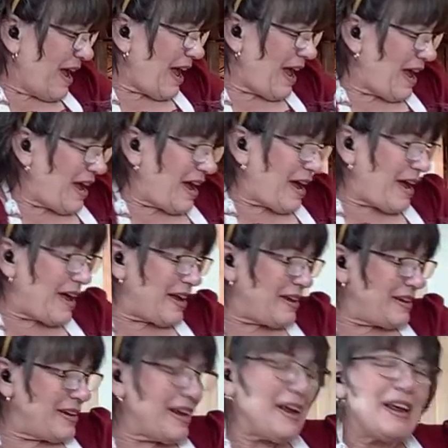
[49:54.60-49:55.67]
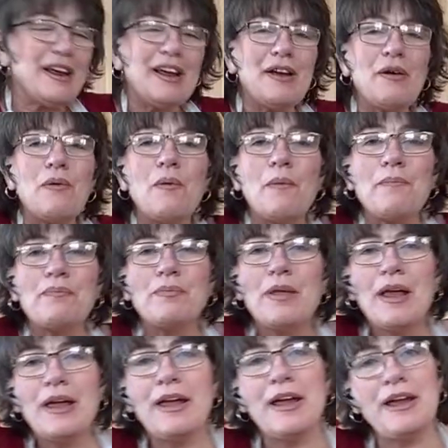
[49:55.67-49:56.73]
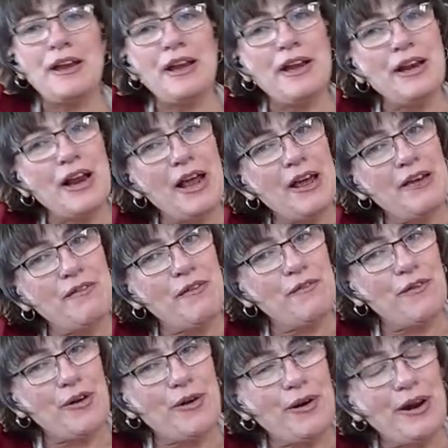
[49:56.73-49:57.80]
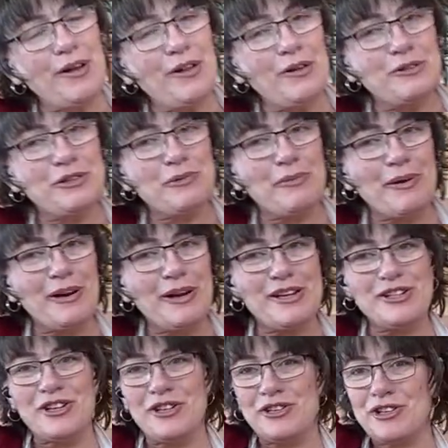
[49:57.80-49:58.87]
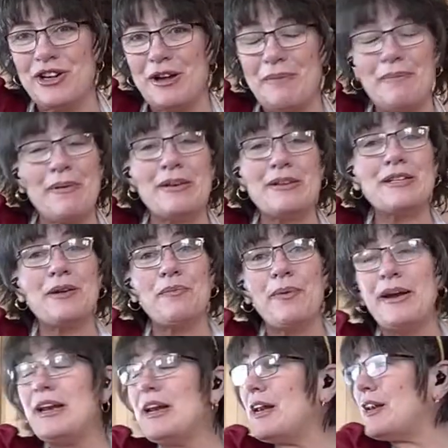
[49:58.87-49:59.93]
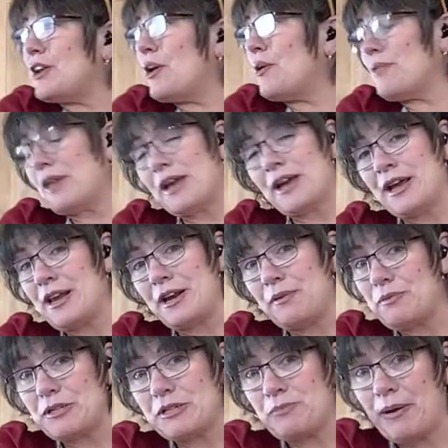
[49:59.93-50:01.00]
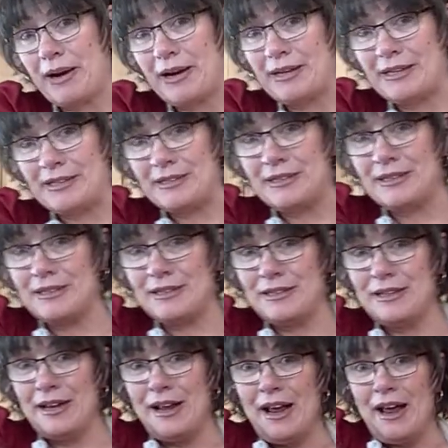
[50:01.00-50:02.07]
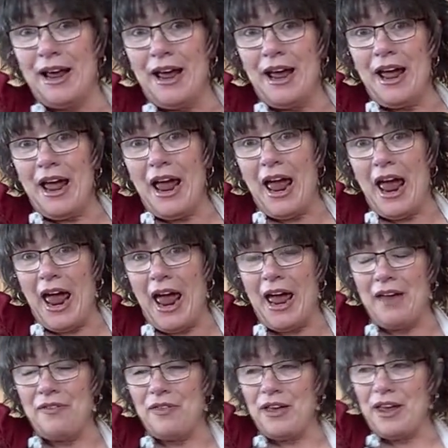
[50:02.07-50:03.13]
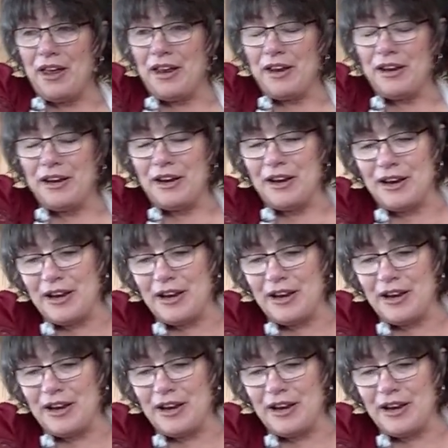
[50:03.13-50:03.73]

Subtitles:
And Kitty and I have a very close relationship. And see, we didn't know that Kitty was pregnant. And then,